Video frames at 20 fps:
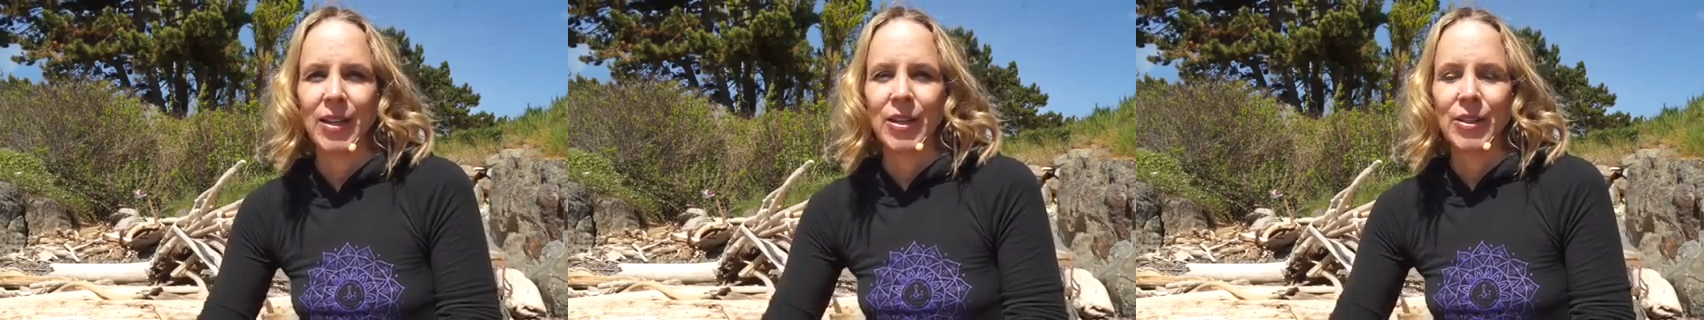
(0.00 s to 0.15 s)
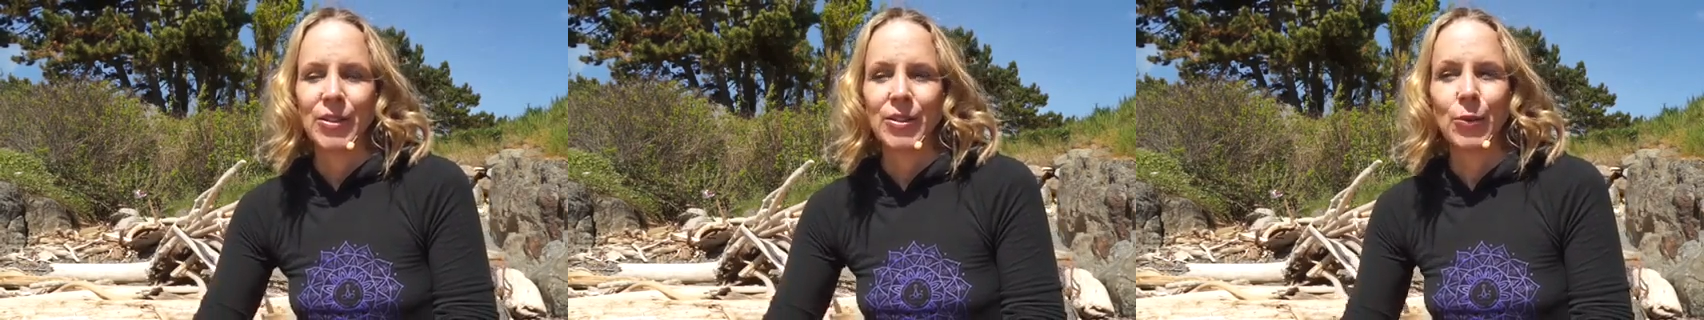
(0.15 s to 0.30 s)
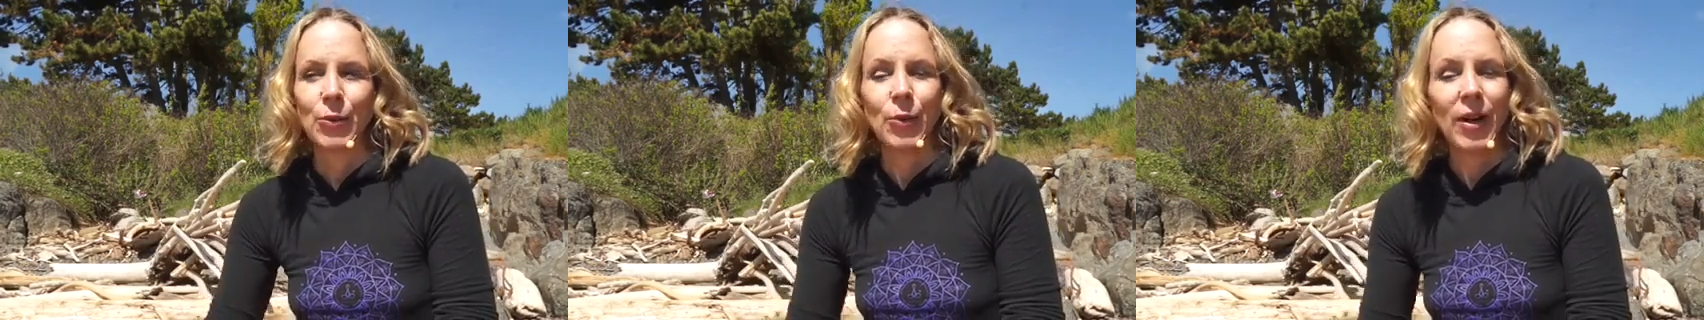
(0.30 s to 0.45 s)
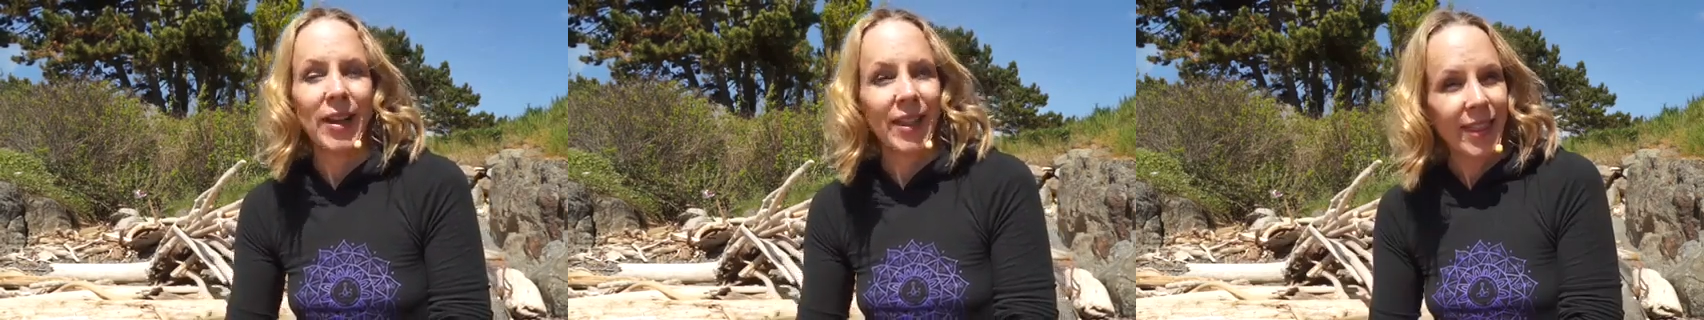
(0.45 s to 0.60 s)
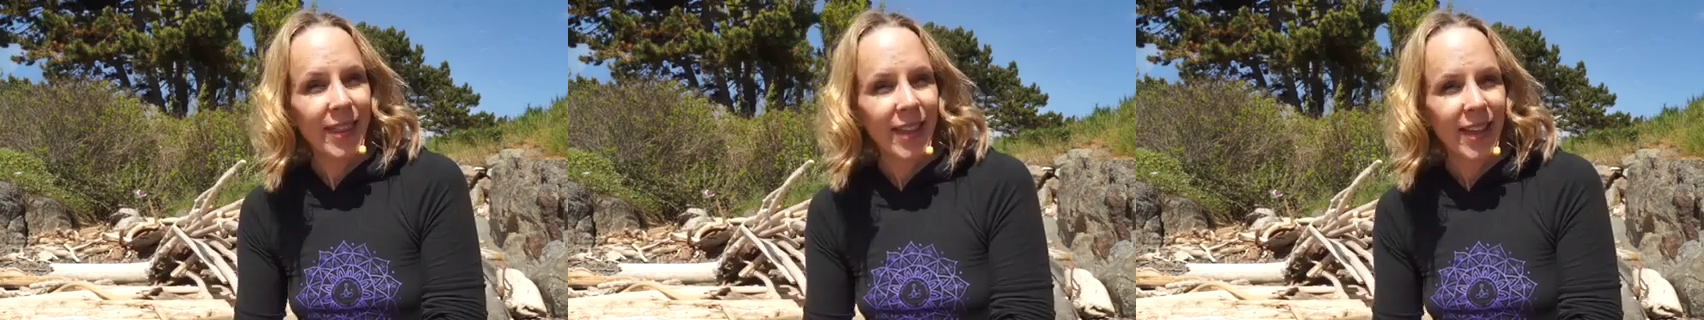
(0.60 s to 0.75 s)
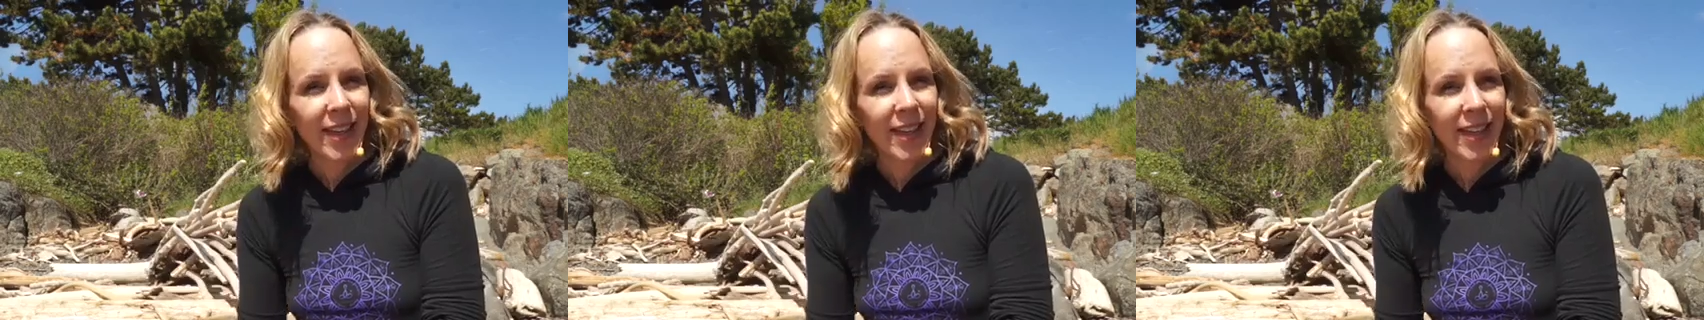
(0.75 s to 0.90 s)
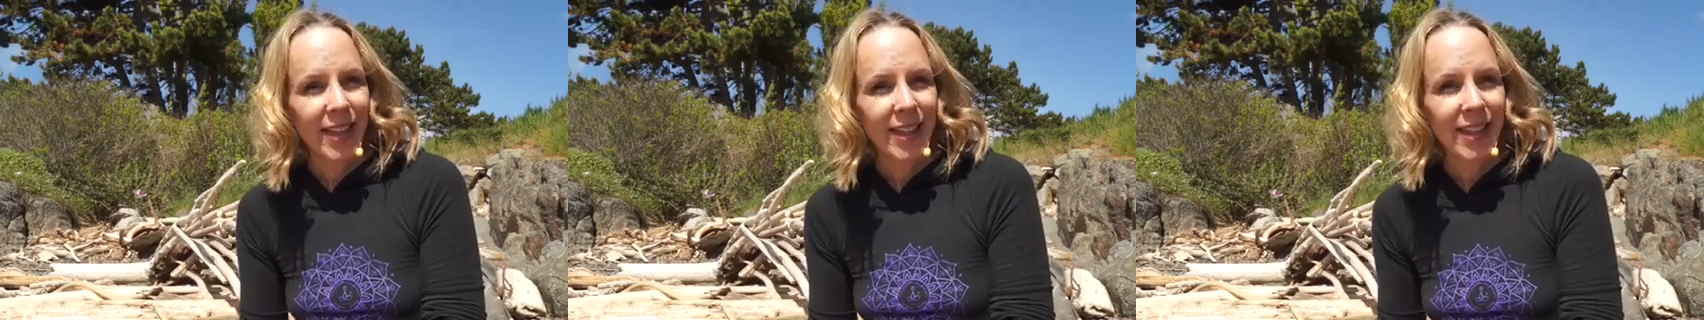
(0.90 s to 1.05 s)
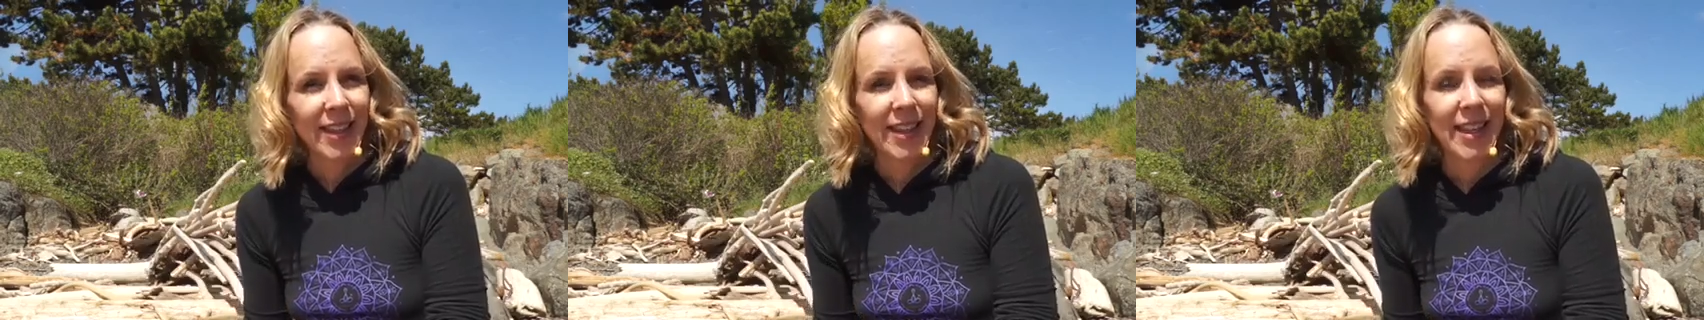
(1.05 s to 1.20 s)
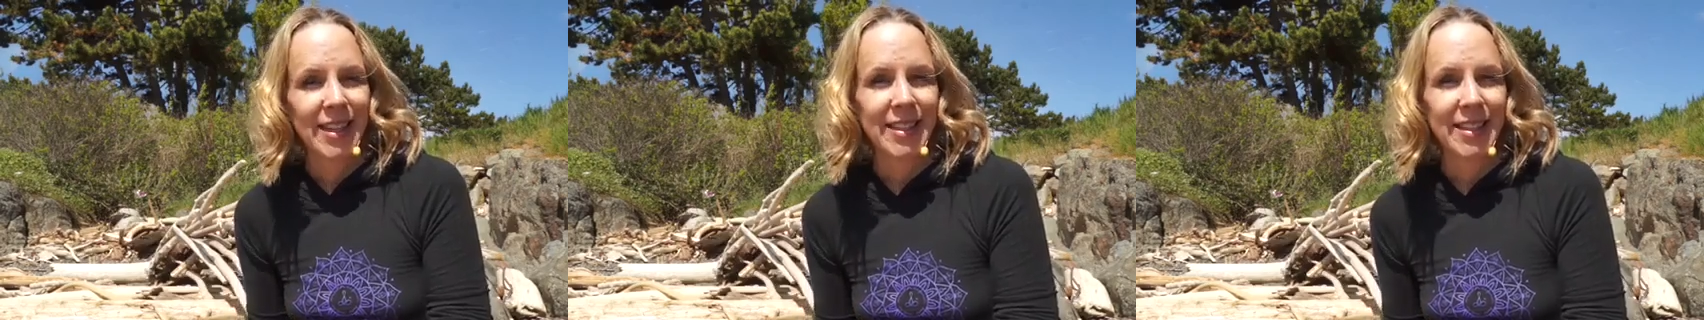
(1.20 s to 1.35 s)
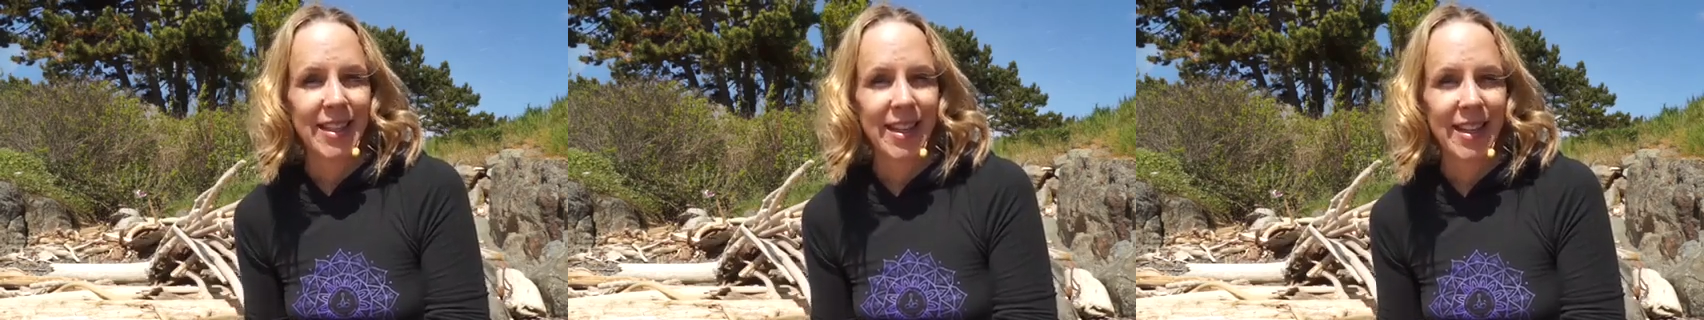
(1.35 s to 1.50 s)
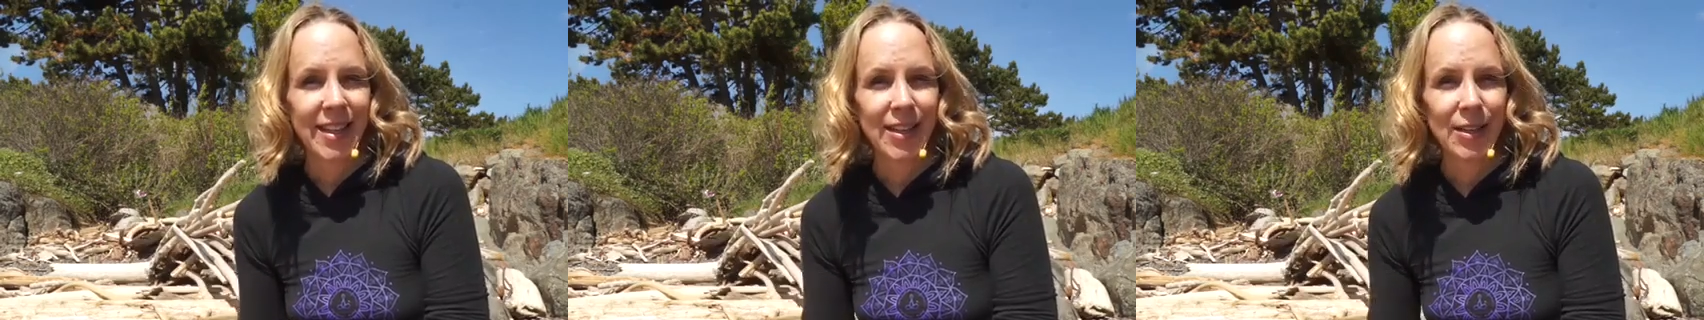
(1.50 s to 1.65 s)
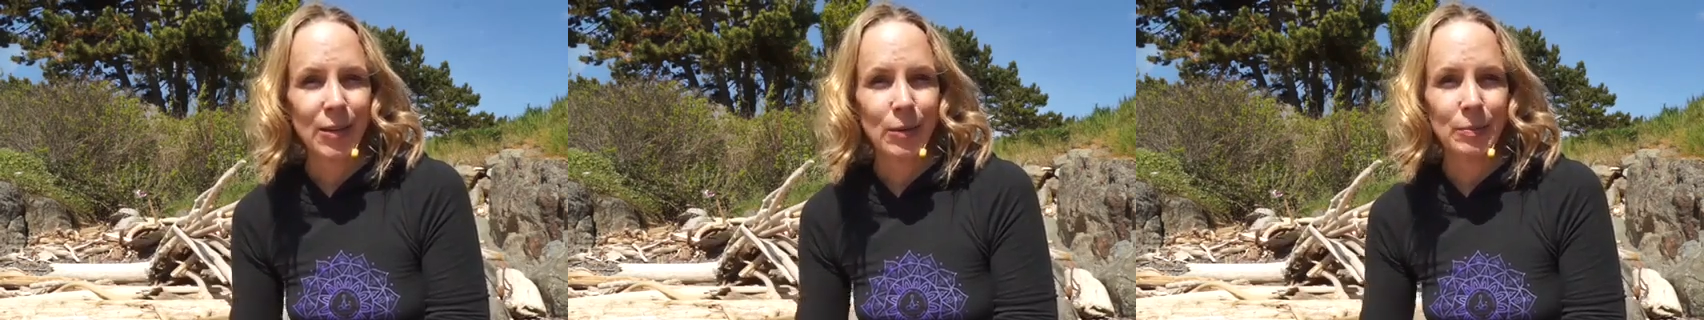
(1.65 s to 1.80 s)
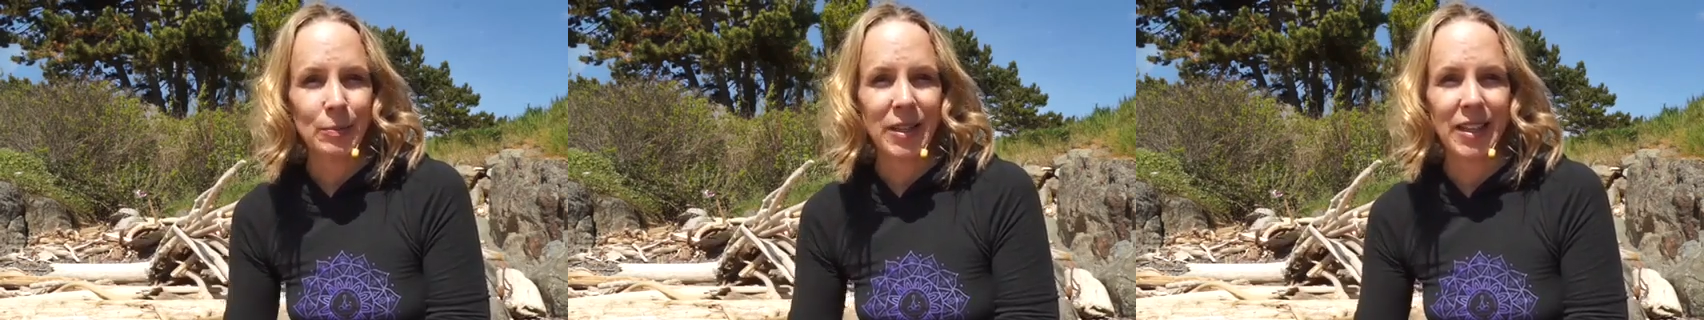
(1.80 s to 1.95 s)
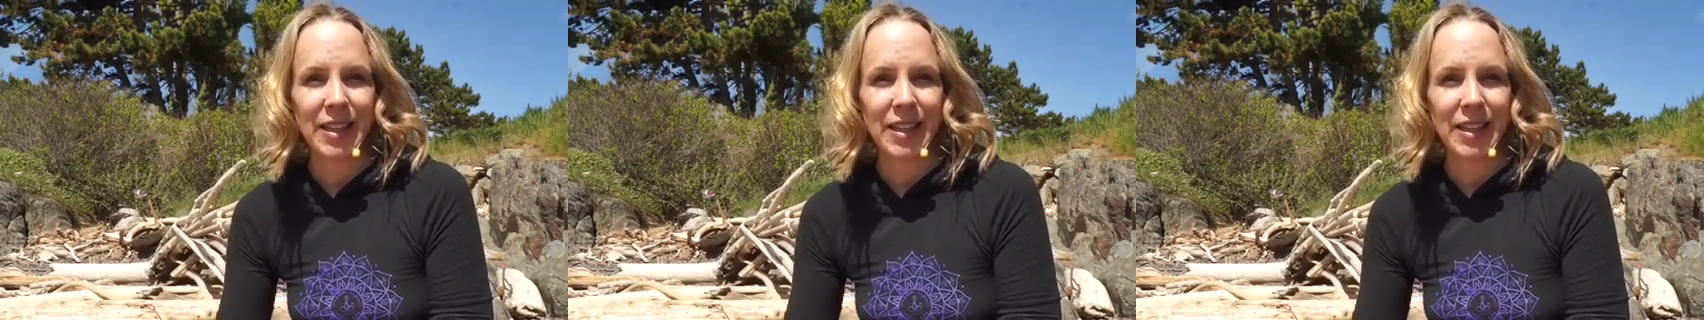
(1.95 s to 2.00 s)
So one thing that Tim